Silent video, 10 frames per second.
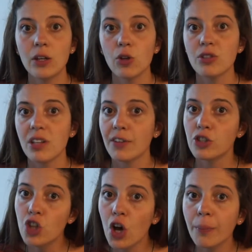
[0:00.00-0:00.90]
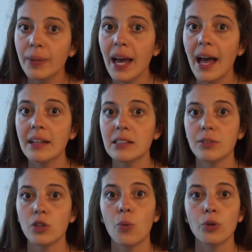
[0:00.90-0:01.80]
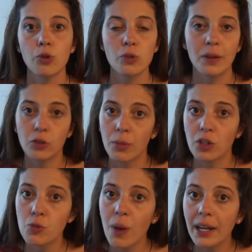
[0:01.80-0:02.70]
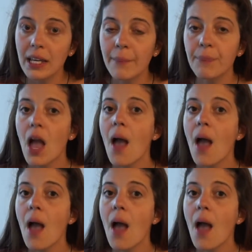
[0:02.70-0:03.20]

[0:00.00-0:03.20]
you don't have a job yet, you don't want to spend too much money,